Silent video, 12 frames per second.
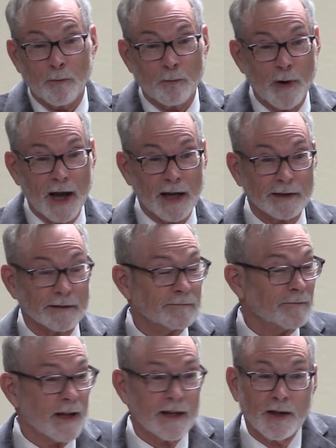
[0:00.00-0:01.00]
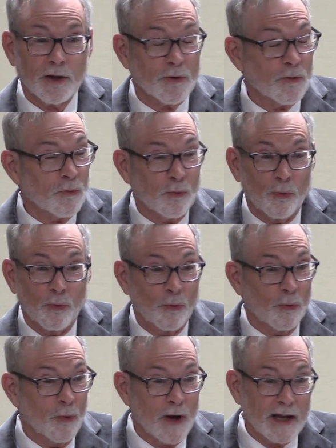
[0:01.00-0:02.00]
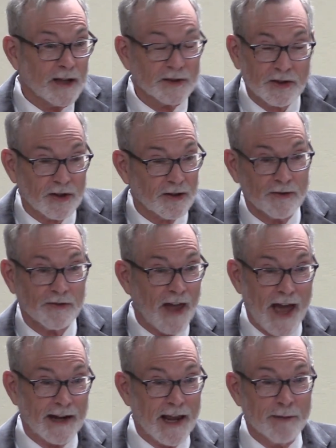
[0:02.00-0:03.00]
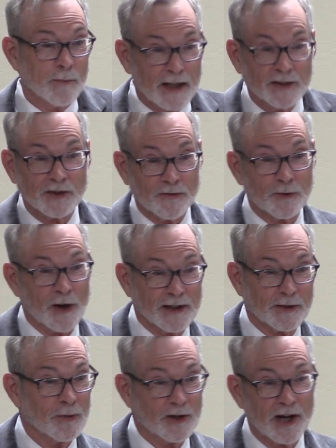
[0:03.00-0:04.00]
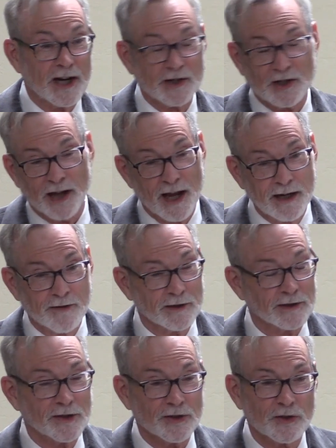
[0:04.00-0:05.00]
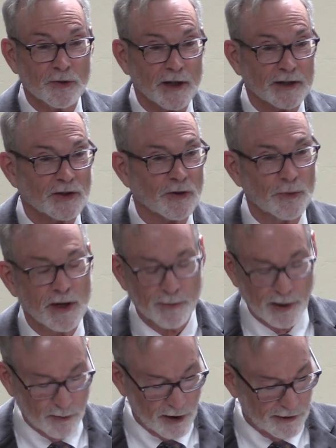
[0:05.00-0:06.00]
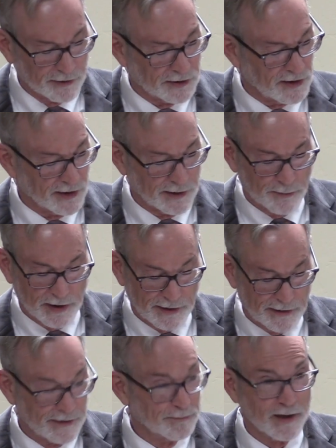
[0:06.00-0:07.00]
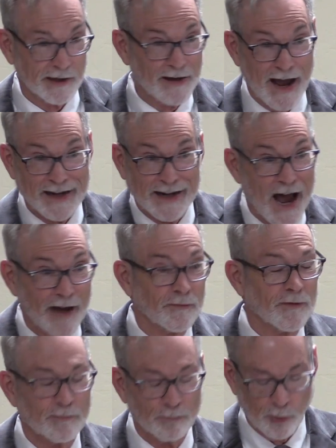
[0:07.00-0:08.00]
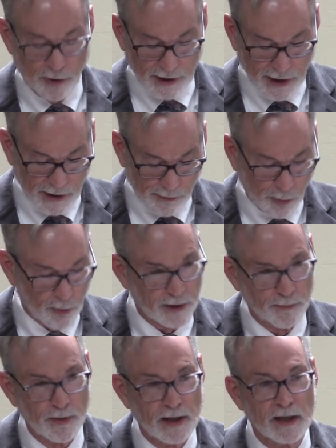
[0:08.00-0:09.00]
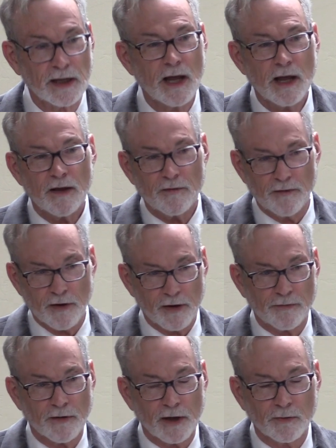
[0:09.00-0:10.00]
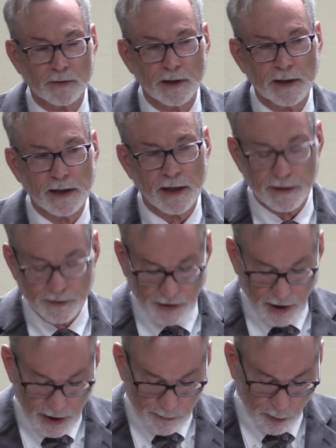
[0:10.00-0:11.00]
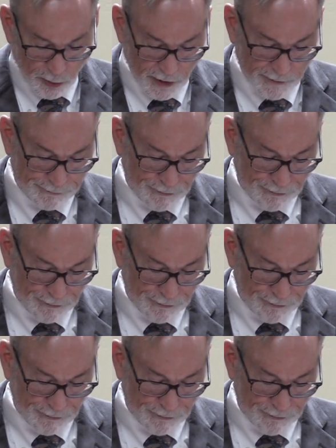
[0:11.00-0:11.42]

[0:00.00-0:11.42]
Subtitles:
But we considered that a means of transportation. I never learned tricks the way my brothers did, but I got from point A to point B very frequently on a skateboard.